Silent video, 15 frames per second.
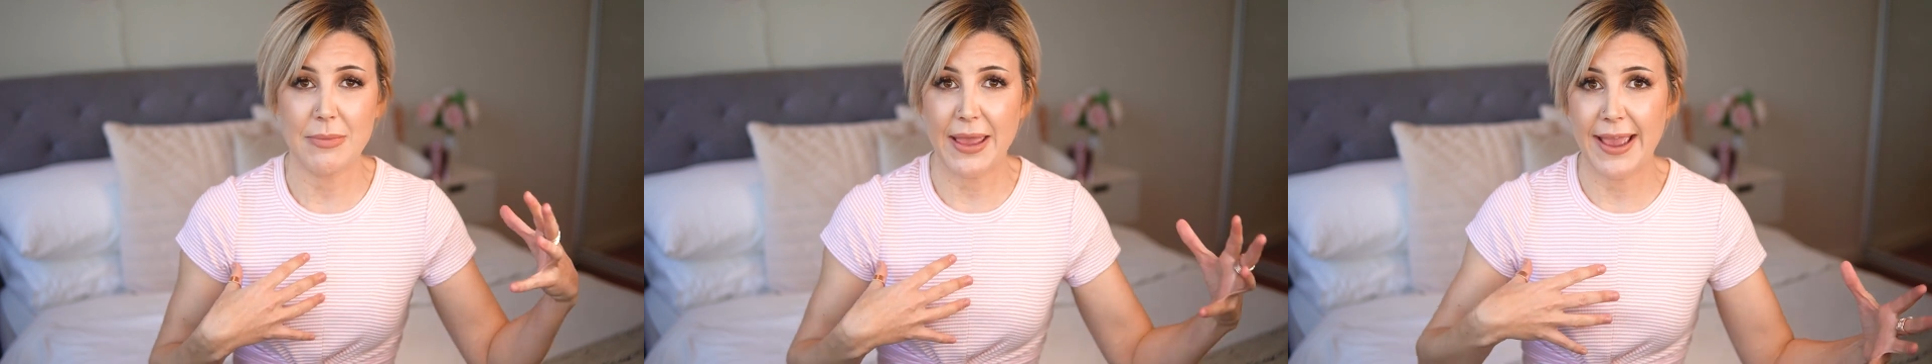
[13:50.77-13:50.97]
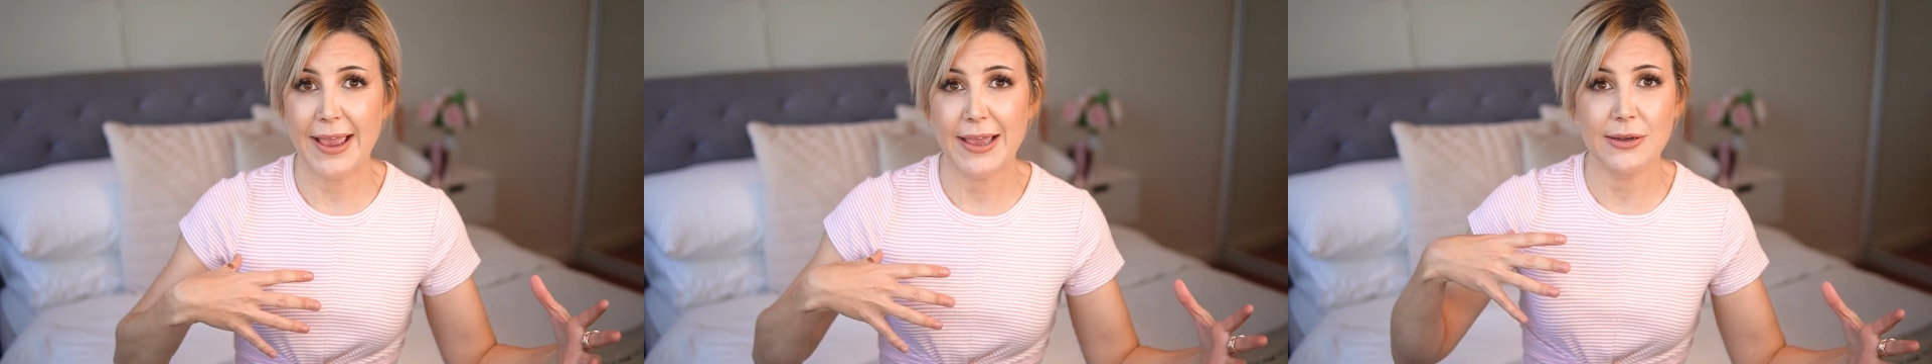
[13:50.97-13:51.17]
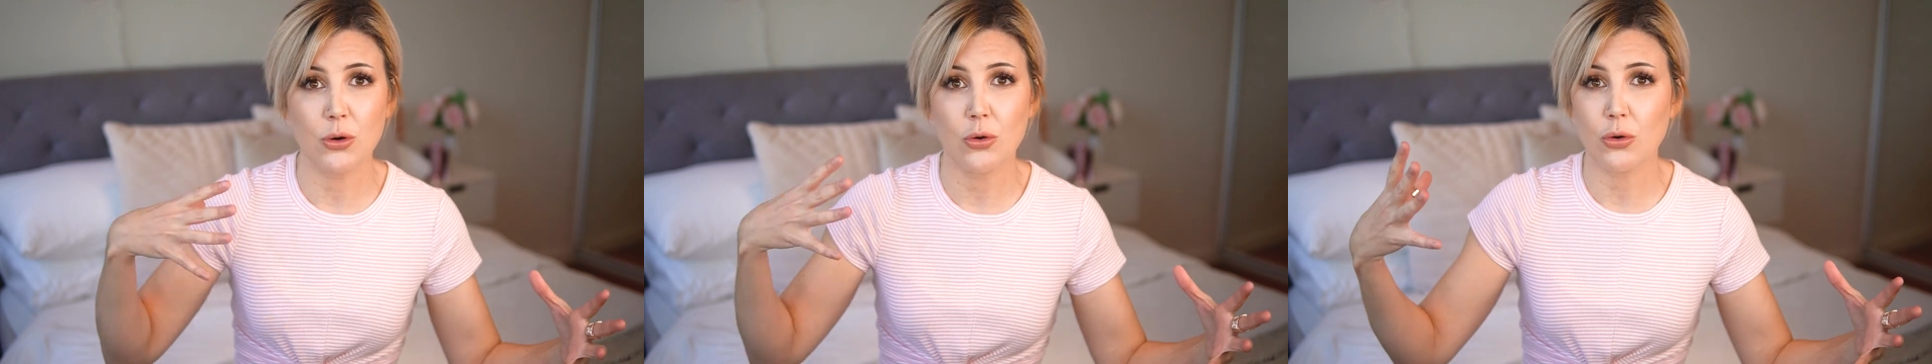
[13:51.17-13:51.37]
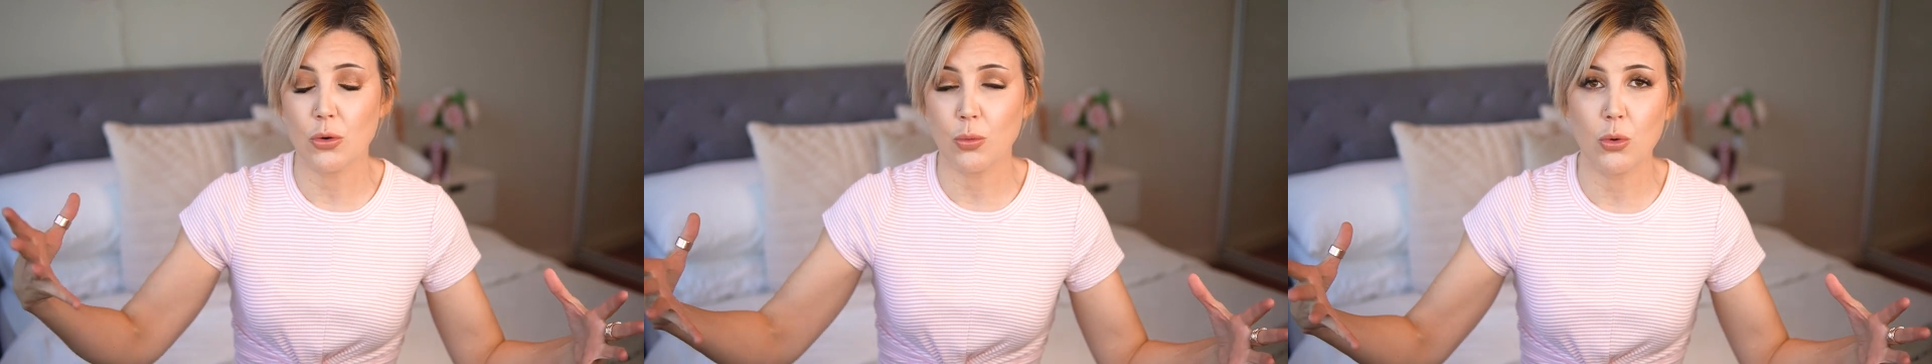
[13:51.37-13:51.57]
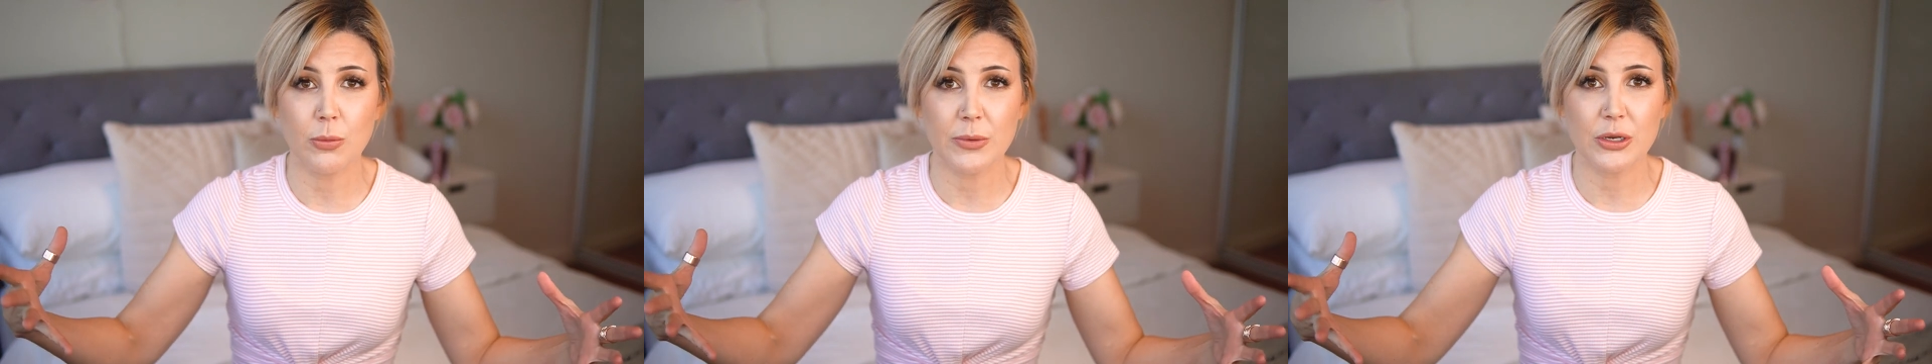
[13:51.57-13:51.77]
man or
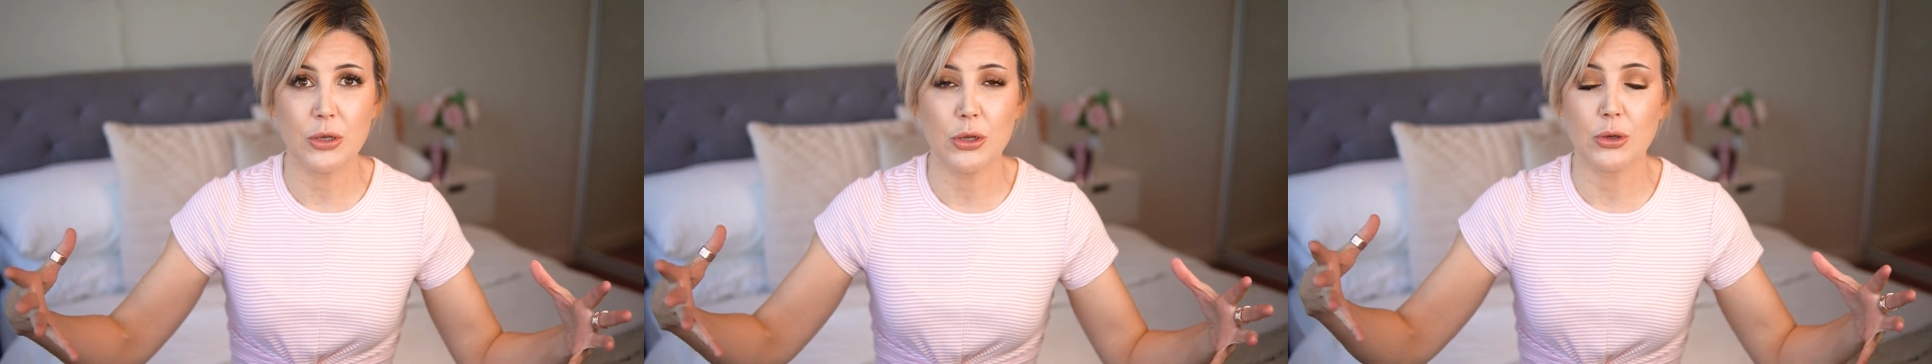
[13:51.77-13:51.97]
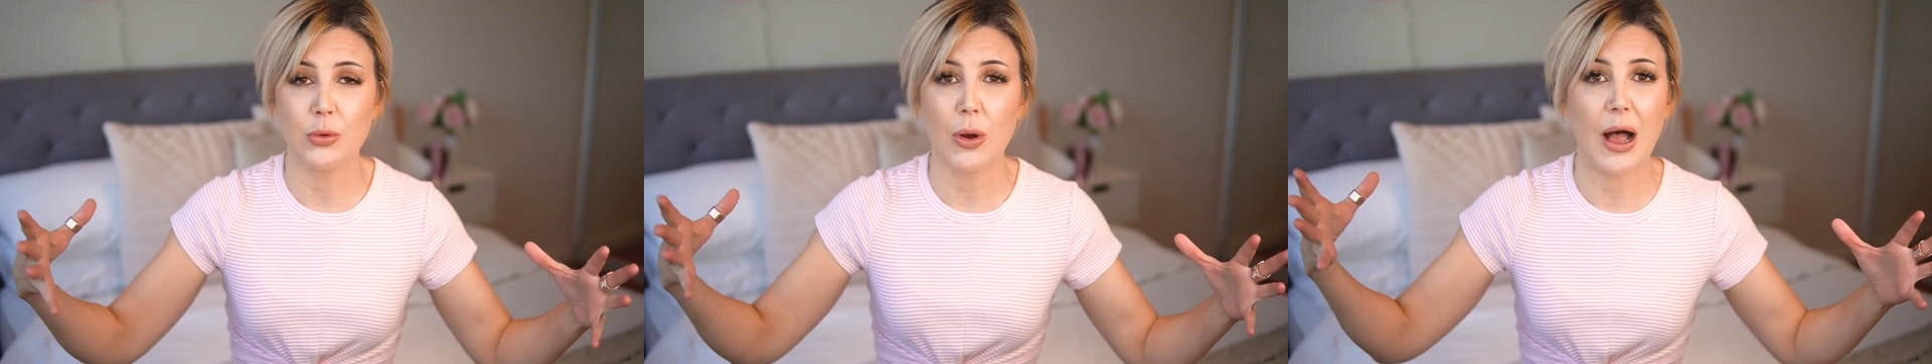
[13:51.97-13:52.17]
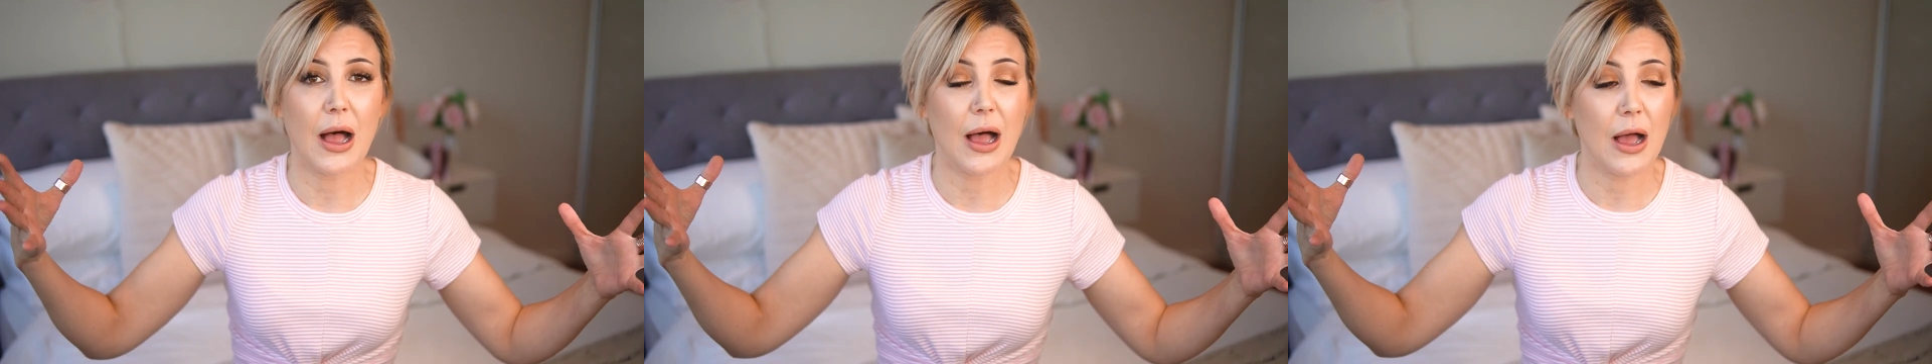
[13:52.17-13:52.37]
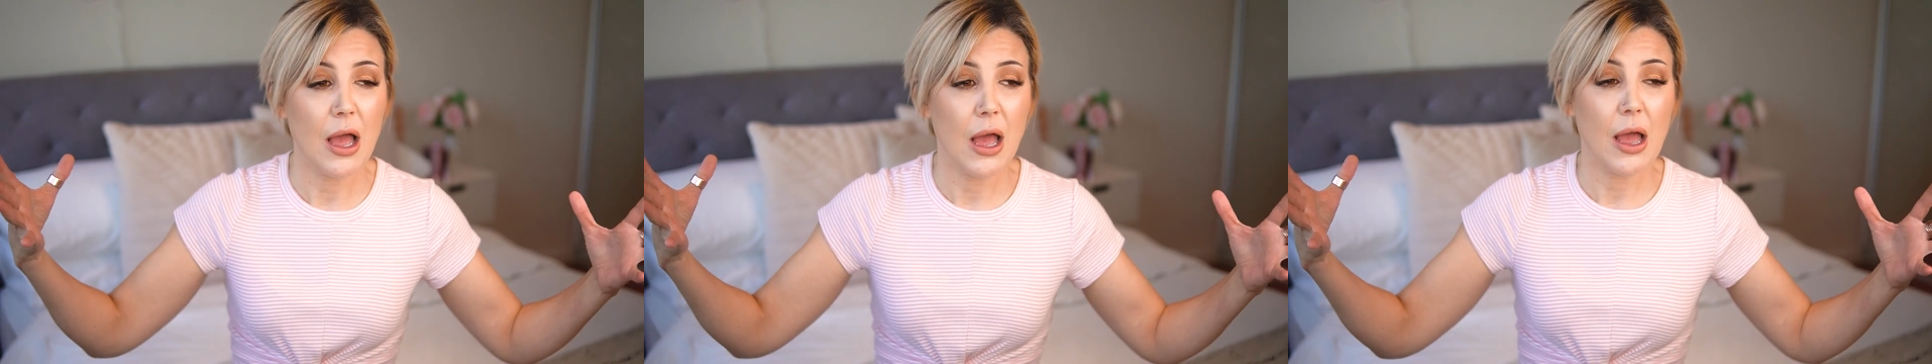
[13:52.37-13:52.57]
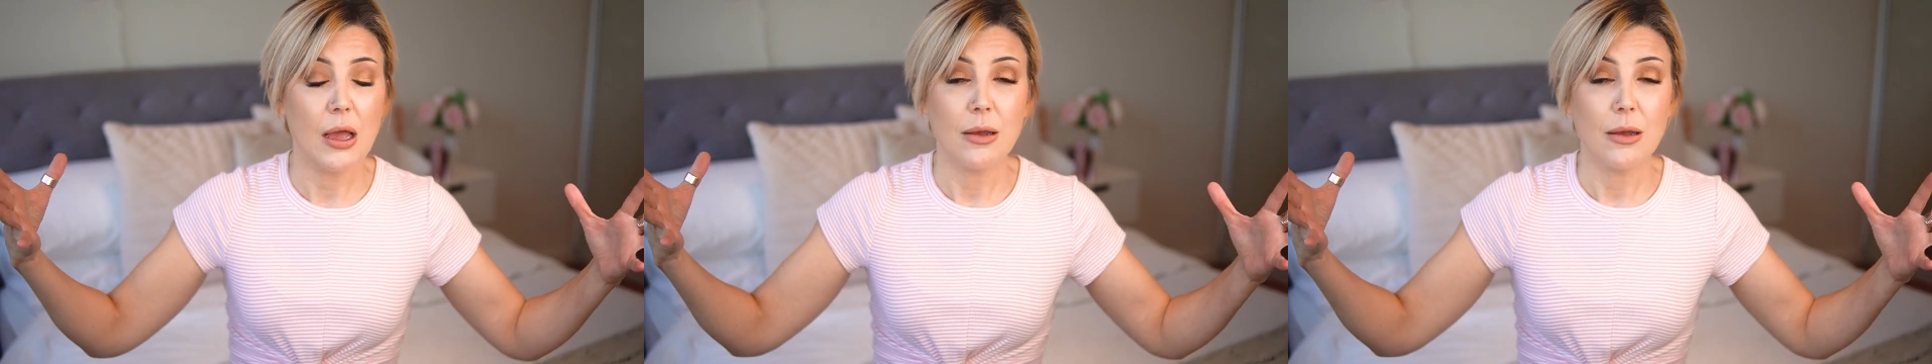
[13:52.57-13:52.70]
a woman who are